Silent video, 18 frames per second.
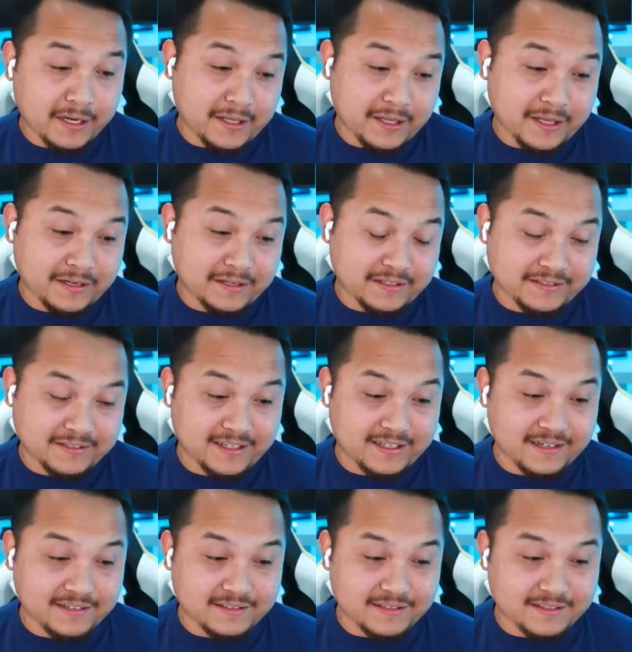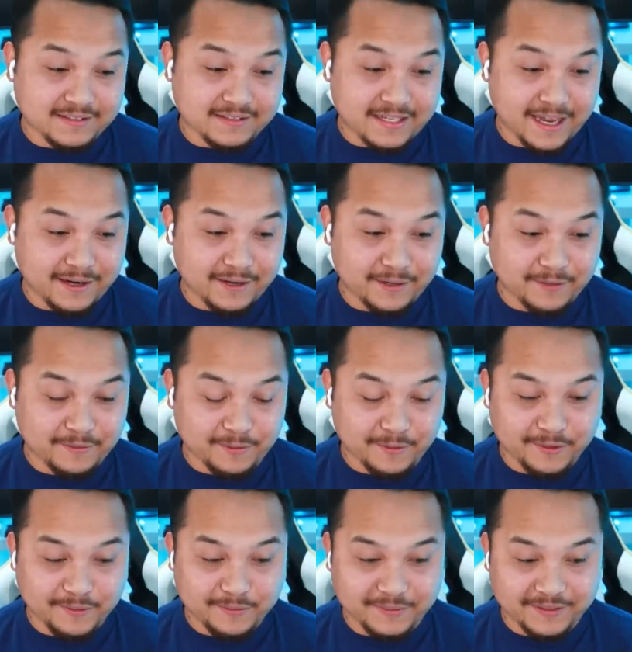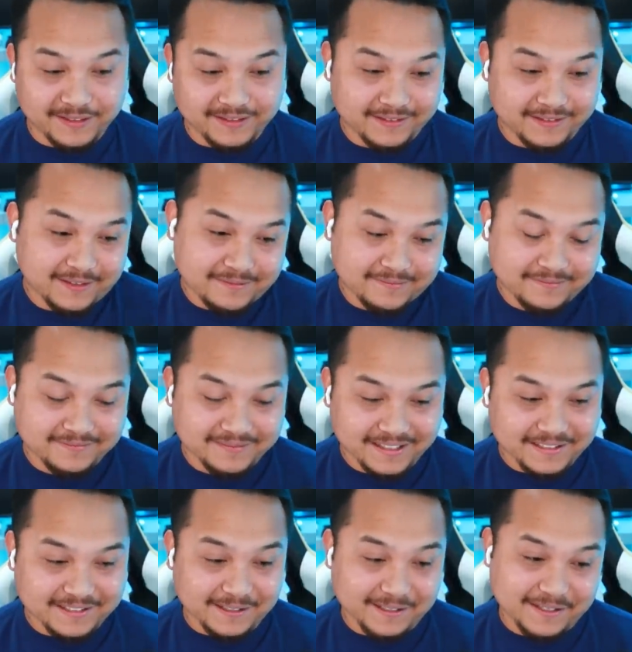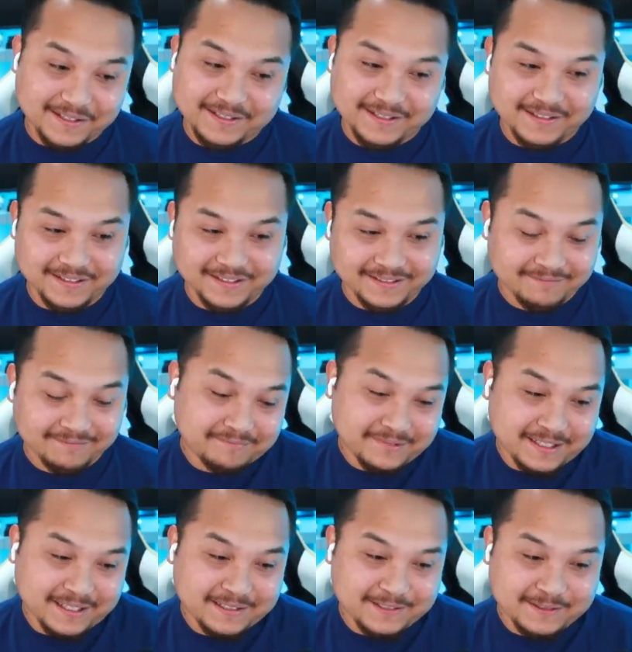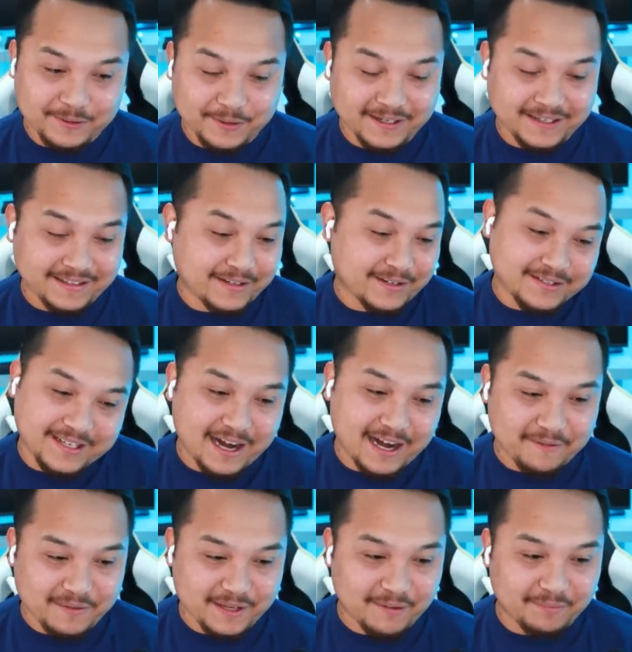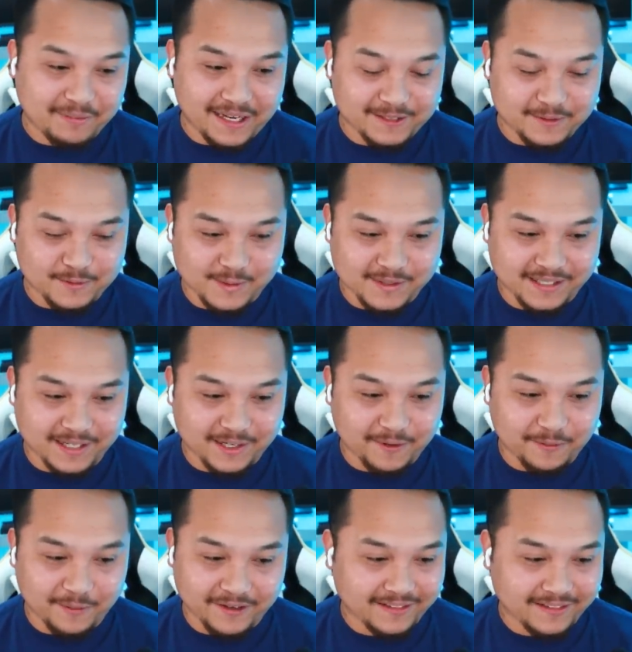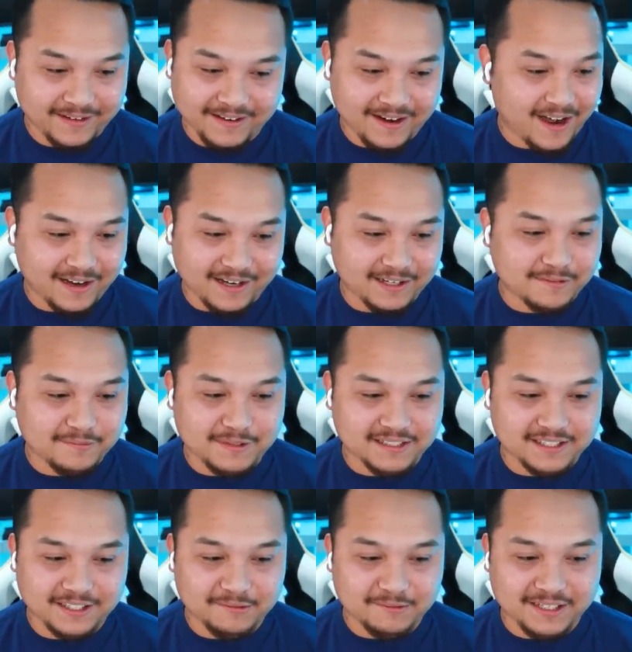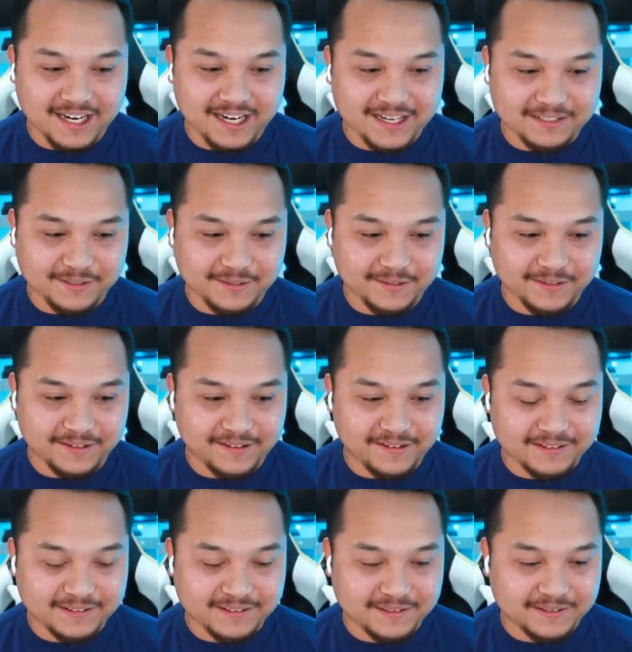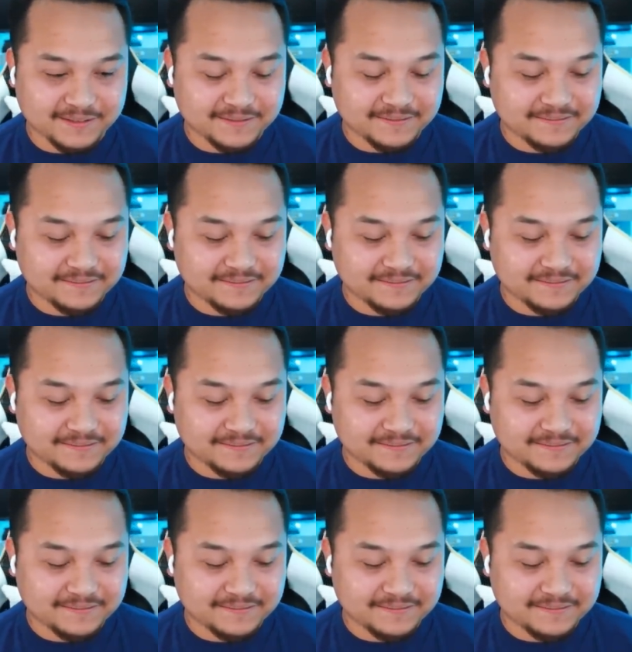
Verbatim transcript: it, is, it is a standard rule, but, you know, it's a listener said story. There's got to be a plot twist here where they're not going to be deemed an asshole at all, so...